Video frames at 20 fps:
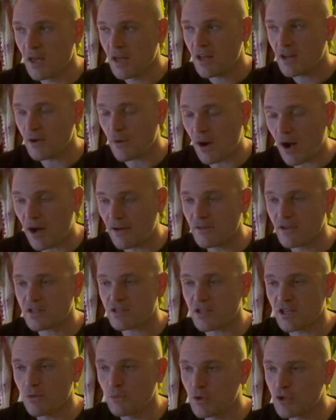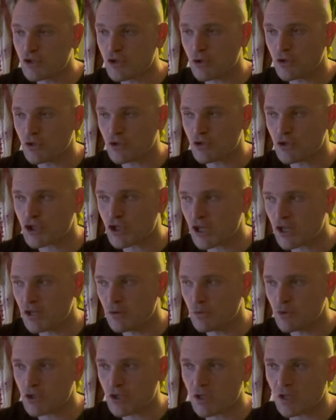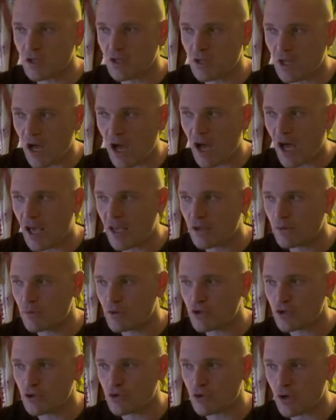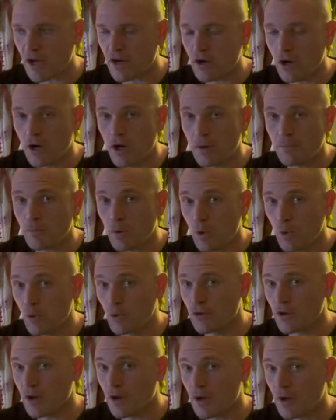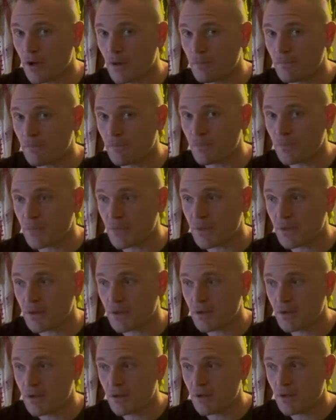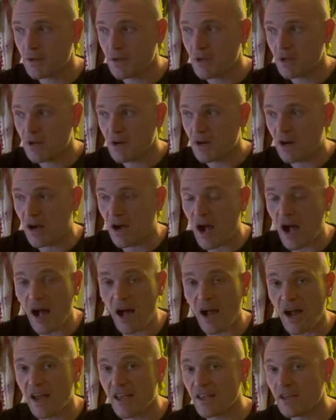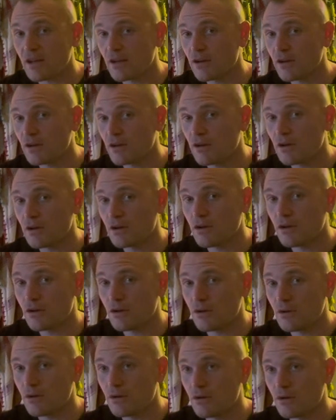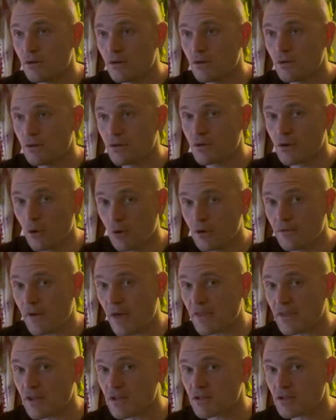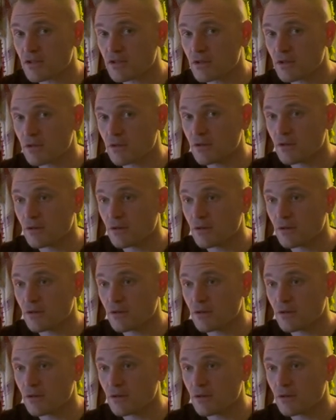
Now, obviously, we shouldn't cheat, we shouldn't lie, we should try to uphold a, uh, a high code of ethics,